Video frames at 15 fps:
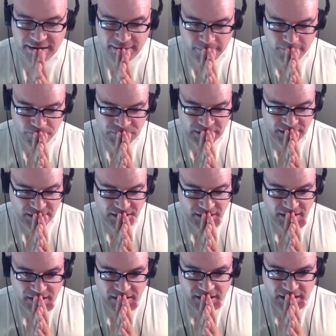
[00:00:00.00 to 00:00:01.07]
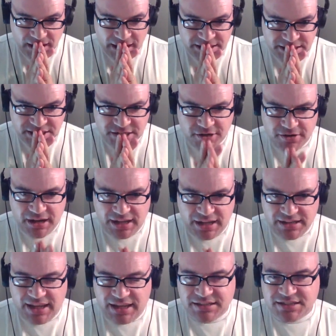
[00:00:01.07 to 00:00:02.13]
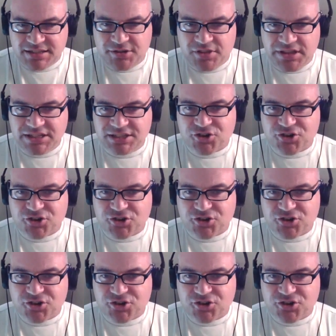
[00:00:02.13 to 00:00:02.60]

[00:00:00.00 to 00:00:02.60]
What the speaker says: Um, and so these